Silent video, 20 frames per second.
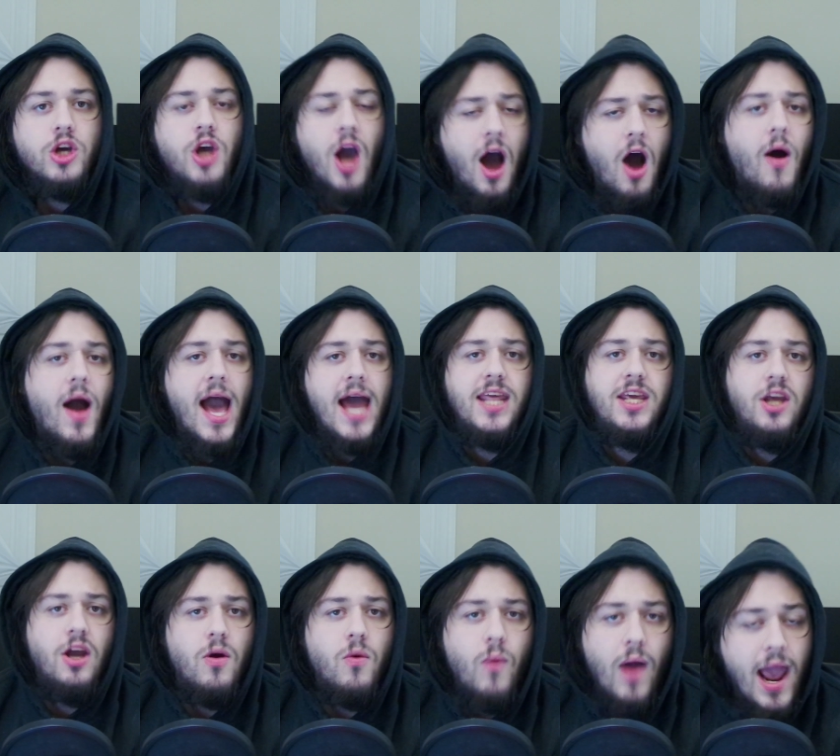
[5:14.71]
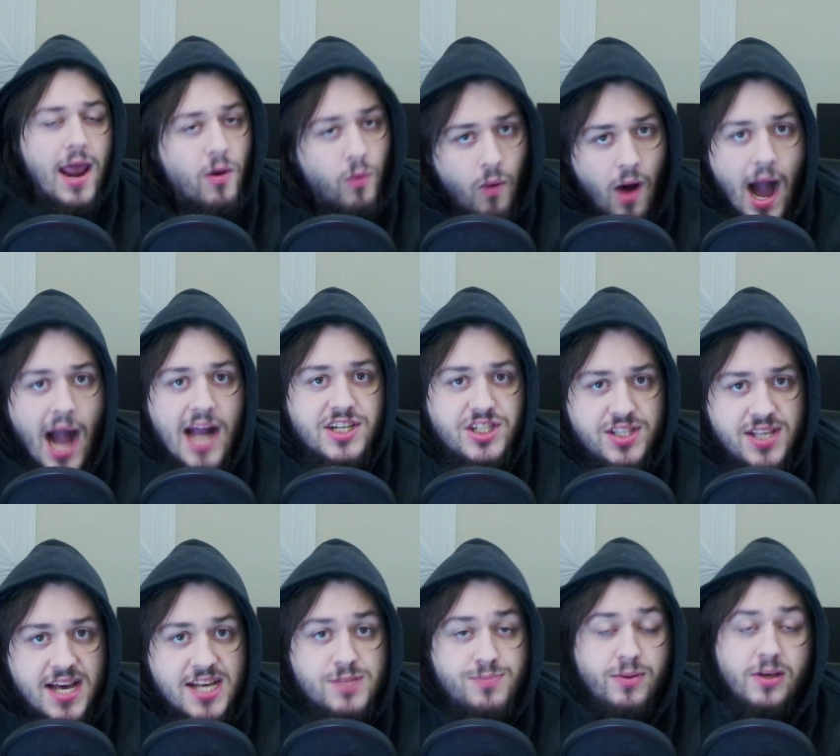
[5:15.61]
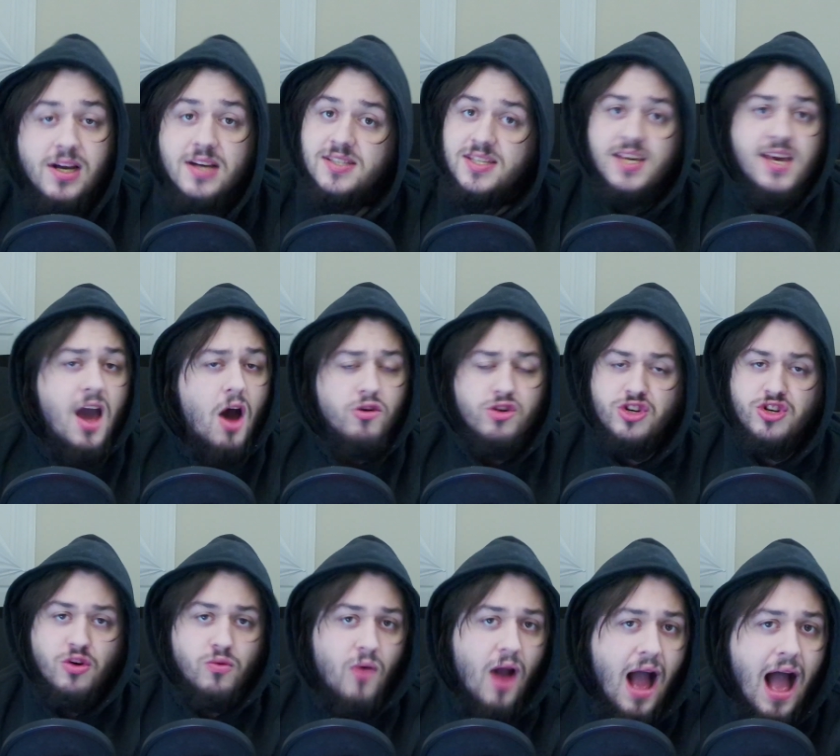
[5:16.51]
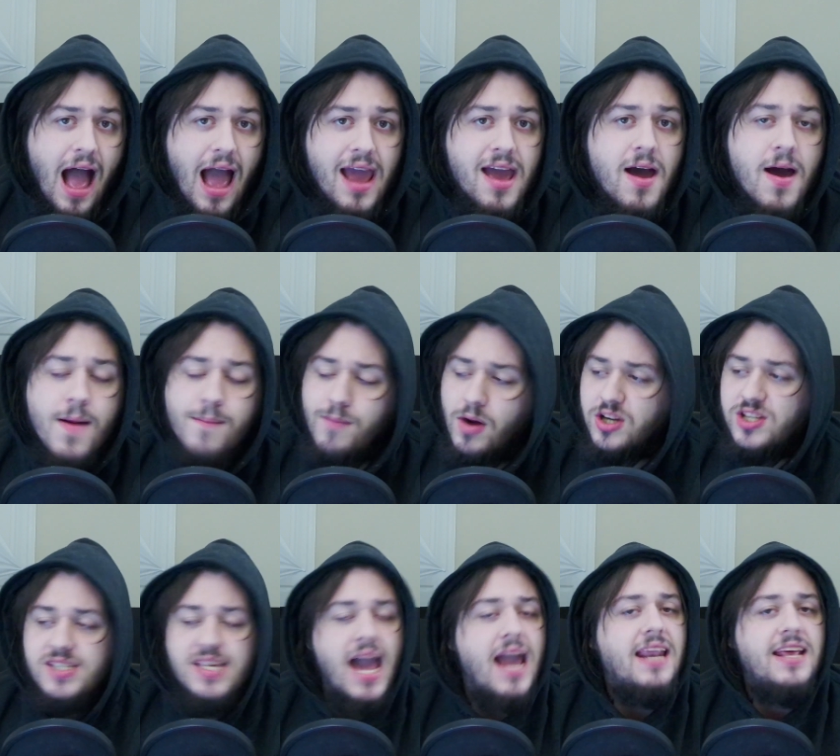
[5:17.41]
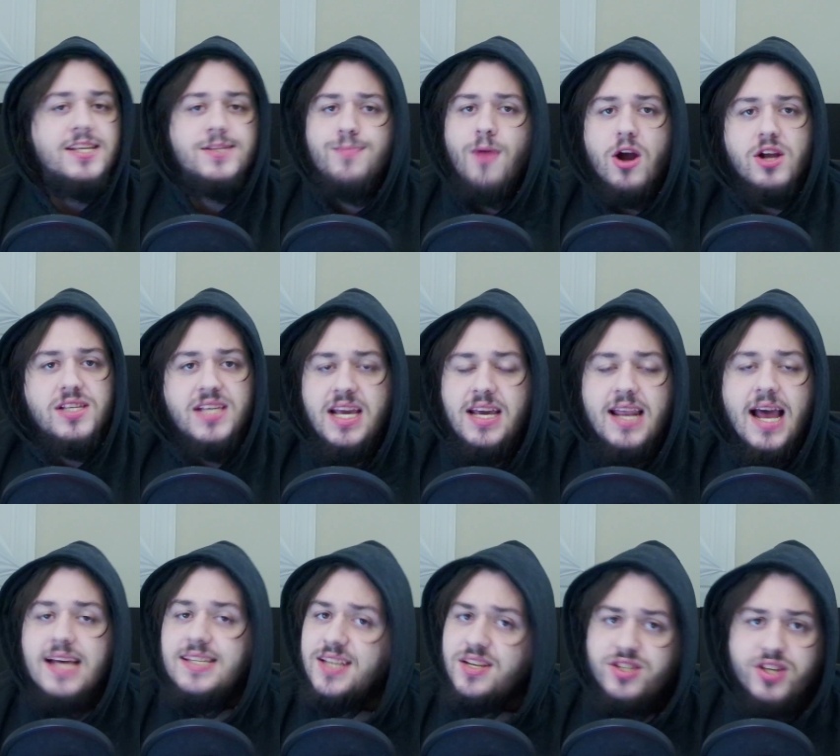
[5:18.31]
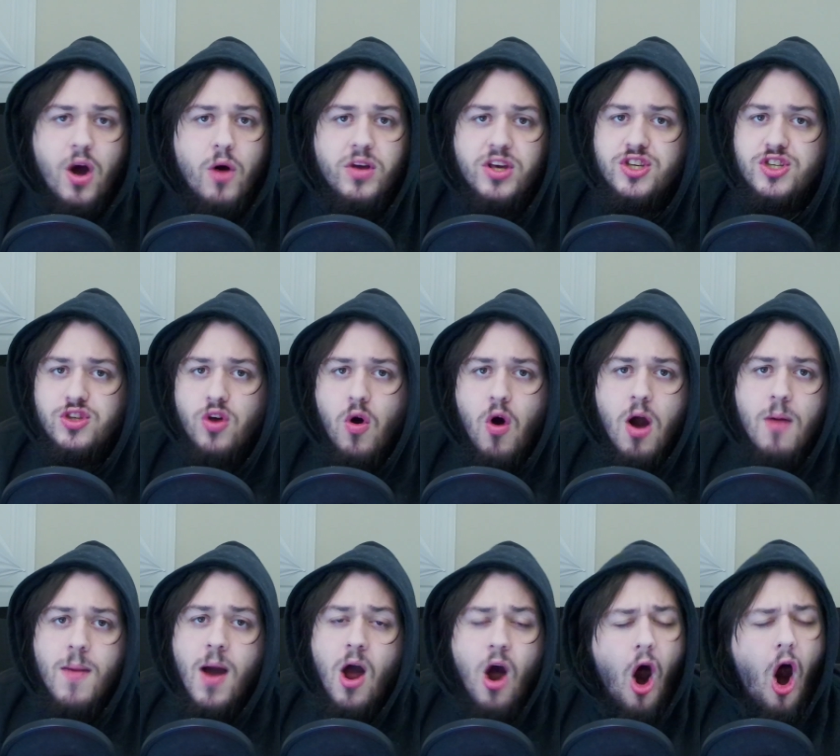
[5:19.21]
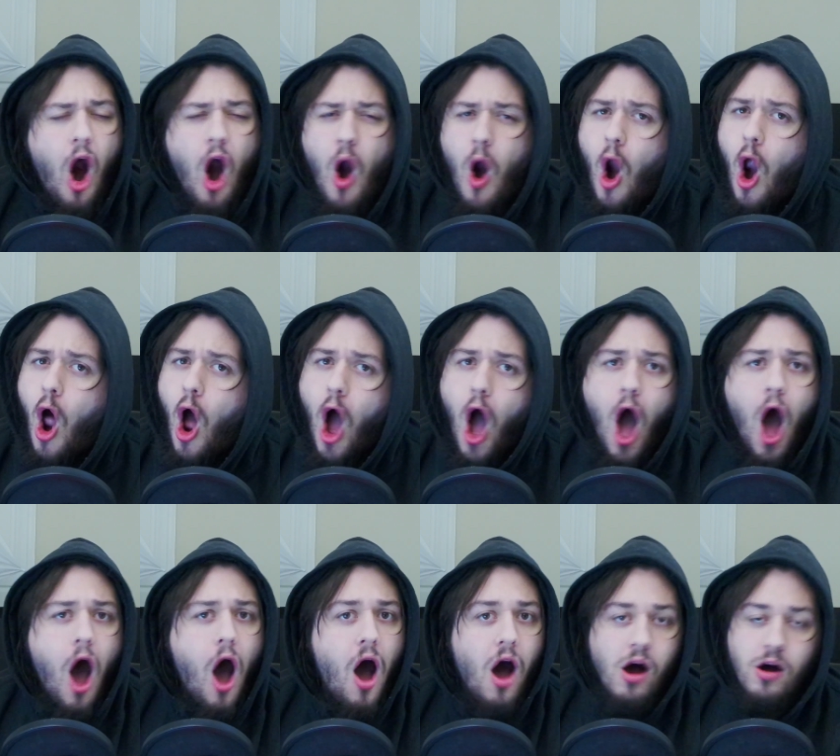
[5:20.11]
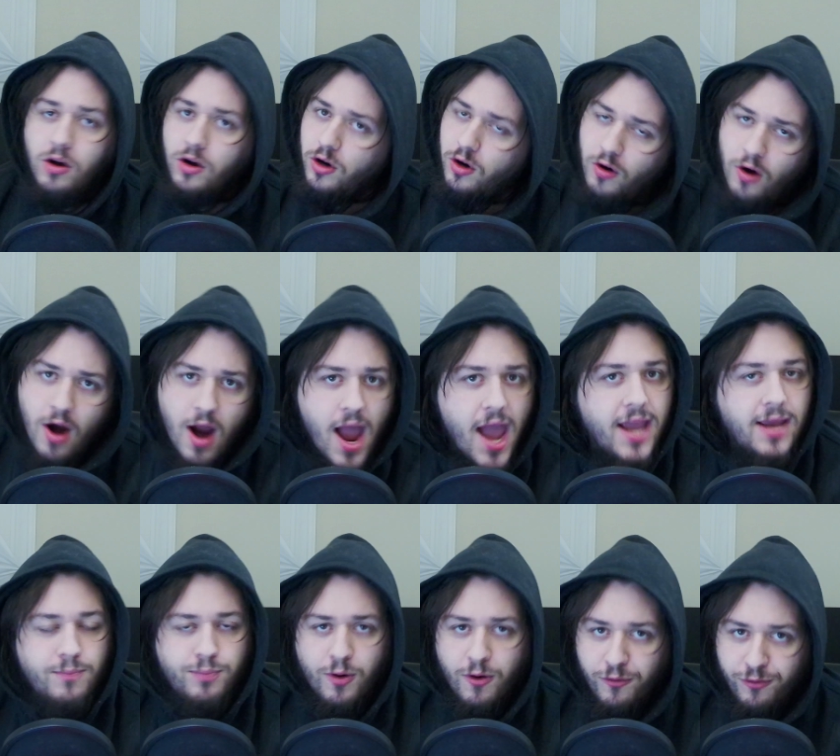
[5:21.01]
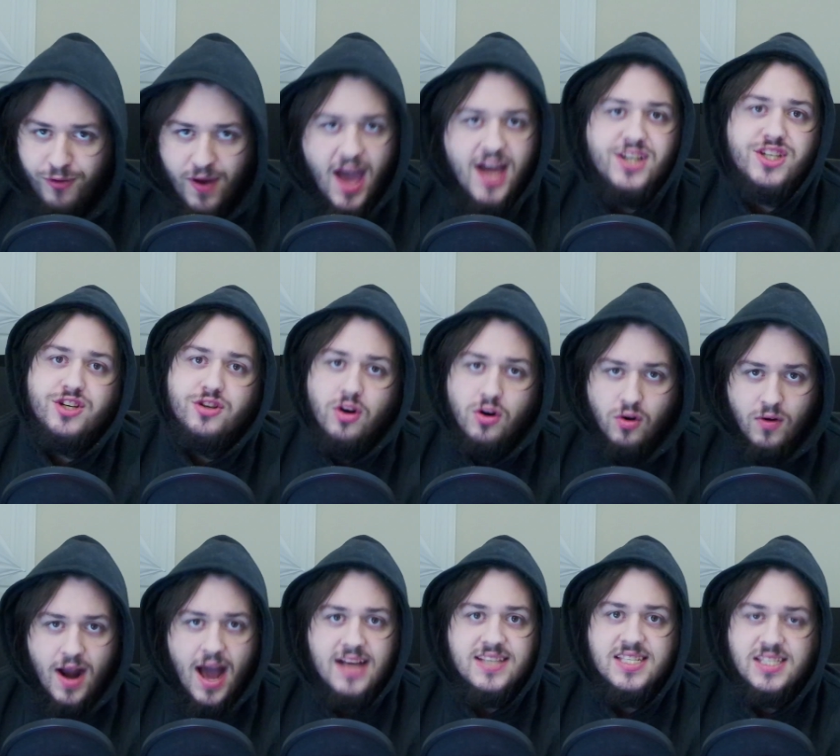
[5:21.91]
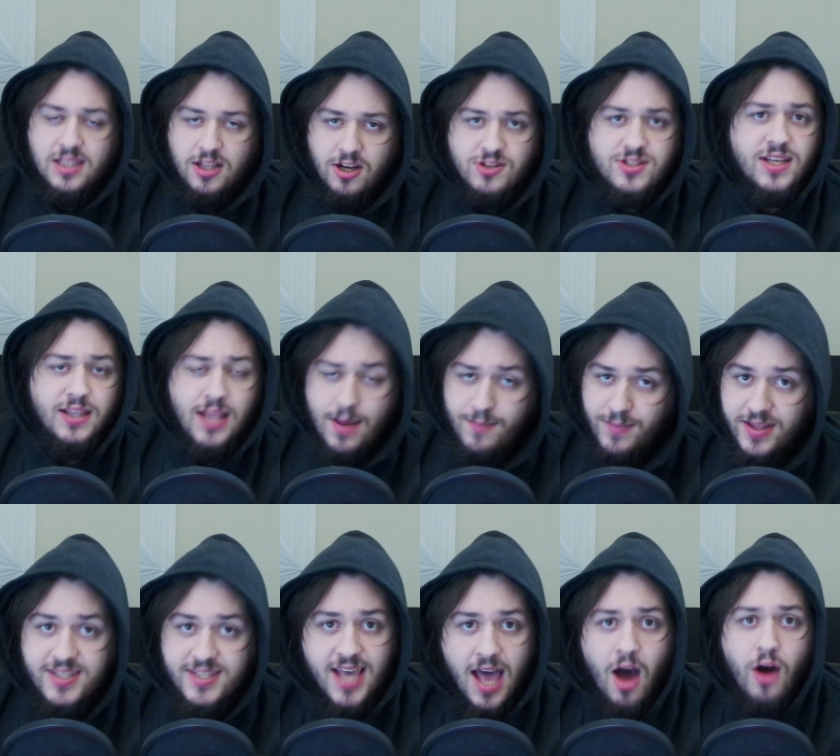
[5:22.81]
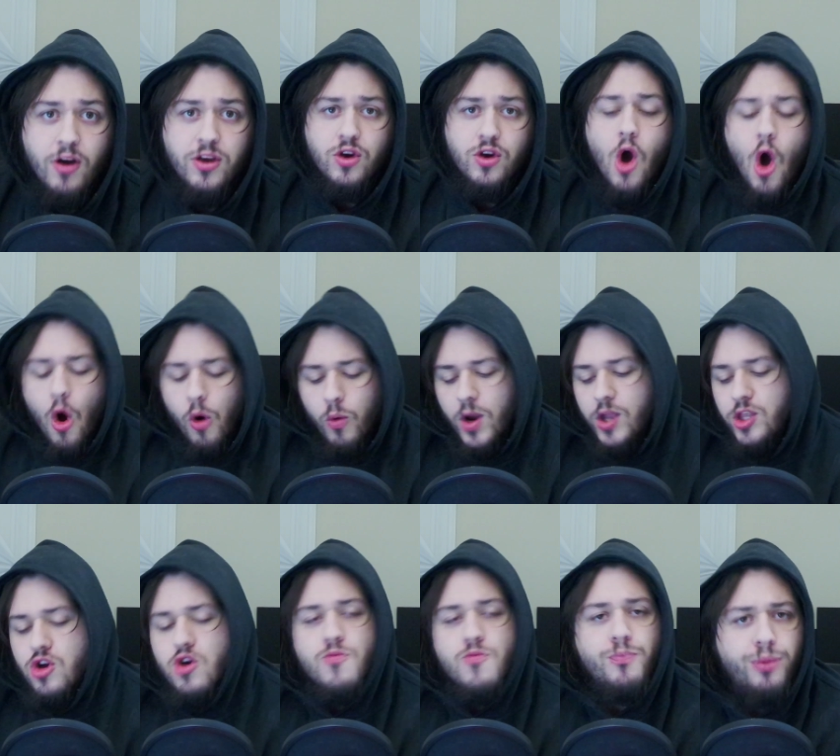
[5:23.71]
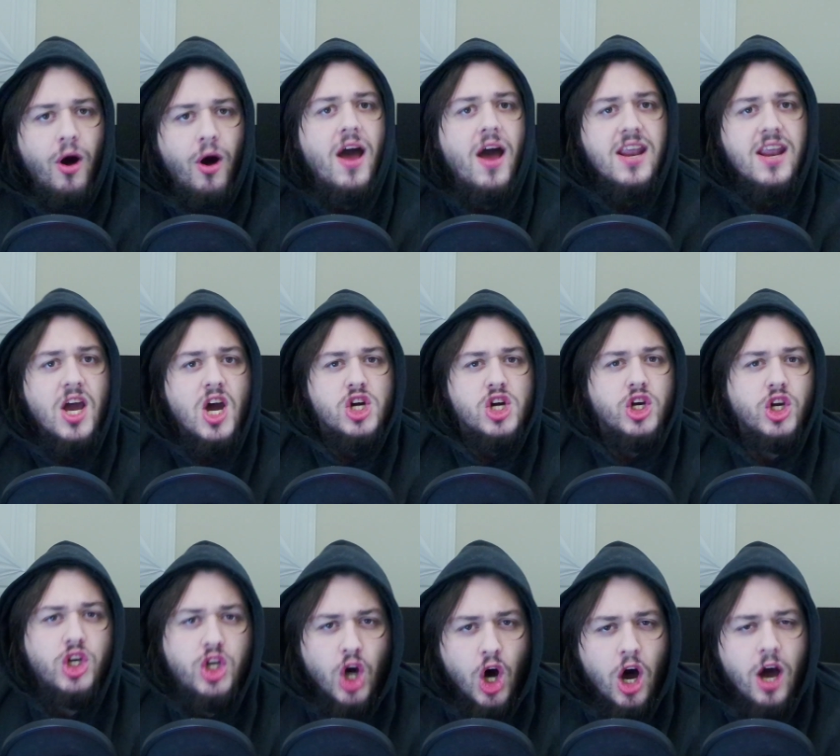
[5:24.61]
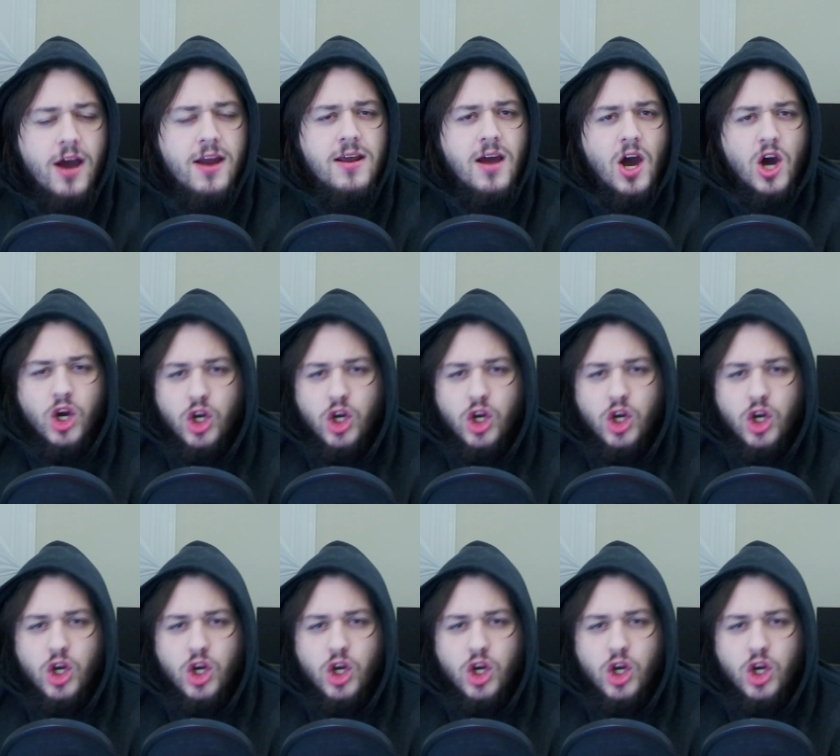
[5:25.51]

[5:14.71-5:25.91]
go out of your way to watch this, because Io Shirai, Mercedes Martinez, and Toni Storm are all great professional wrestlers, and let me tell you, when you put good,